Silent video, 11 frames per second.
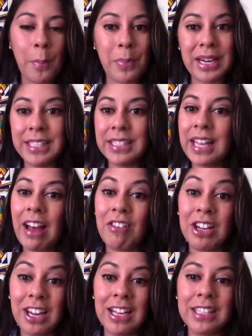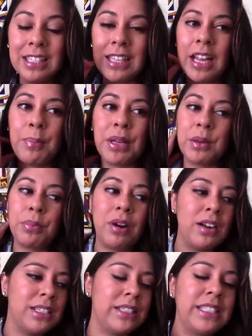but I just have a lot to say about the
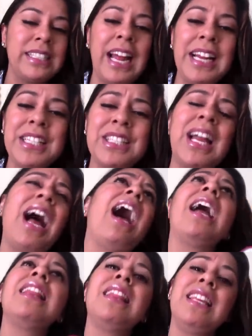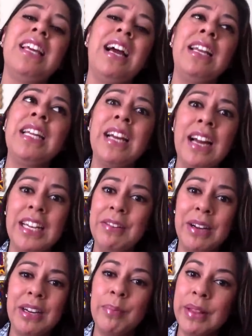product, and I just highly, highly, highly
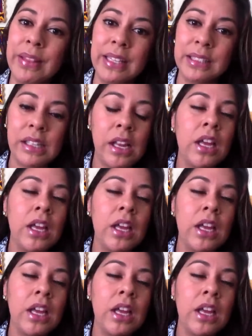recommend this.